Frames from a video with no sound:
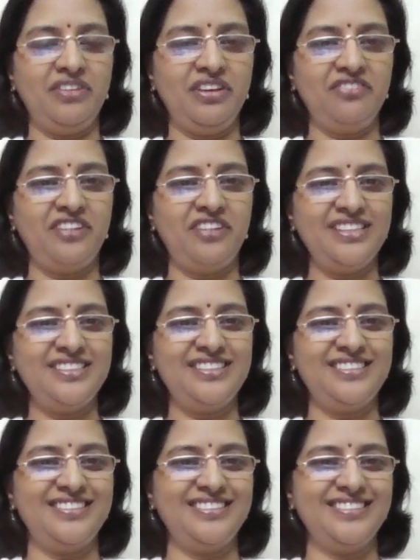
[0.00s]
evening,
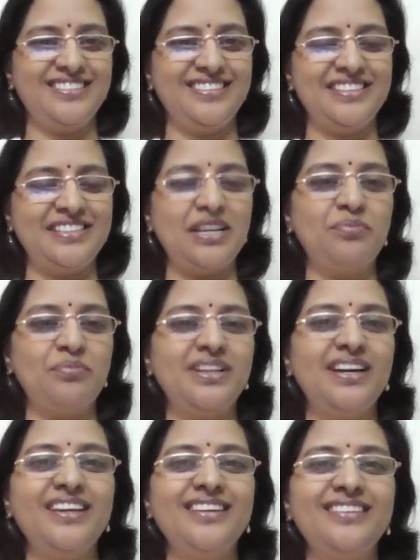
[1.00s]
friends. This is
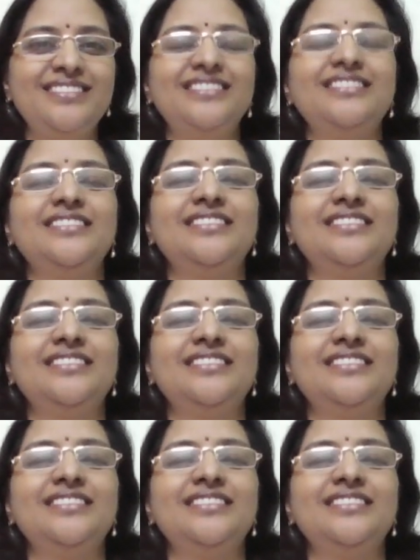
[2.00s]
Arpita here.